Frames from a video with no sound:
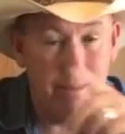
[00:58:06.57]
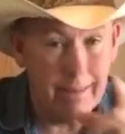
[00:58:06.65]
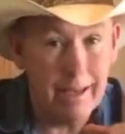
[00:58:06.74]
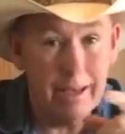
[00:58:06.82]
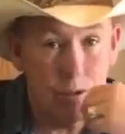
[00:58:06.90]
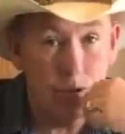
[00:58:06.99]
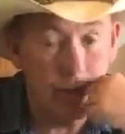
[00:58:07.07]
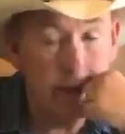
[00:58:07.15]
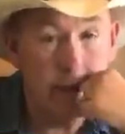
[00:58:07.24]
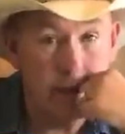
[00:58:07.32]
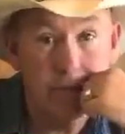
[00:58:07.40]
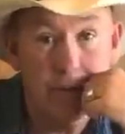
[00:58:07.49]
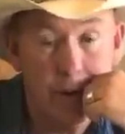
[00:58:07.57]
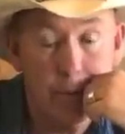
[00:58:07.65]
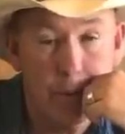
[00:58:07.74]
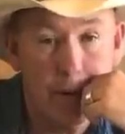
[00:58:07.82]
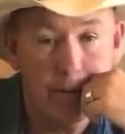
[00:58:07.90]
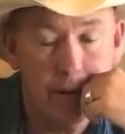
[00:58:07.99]
I think in Sweden it's very
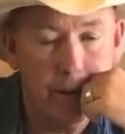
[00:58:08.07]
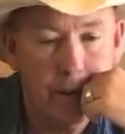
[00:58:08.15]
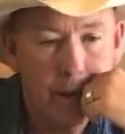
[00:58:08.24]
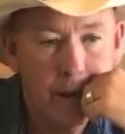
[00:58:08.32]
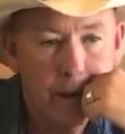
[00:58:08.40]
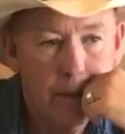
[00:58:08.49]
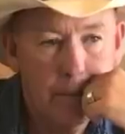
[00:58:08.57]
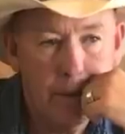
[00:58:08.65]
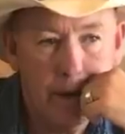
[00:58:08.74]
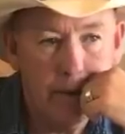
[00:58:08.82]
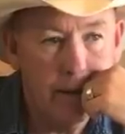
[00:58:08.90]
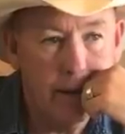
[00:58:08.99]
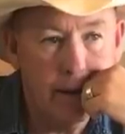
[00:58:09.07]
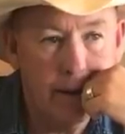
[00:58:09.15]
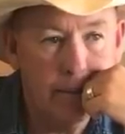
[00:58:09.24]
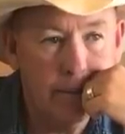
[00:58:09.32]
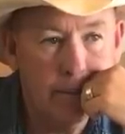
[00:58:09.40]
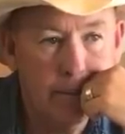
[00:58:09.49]
prevalent, but
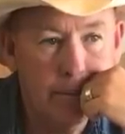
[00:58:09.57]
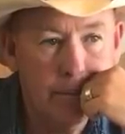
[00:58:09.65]
um,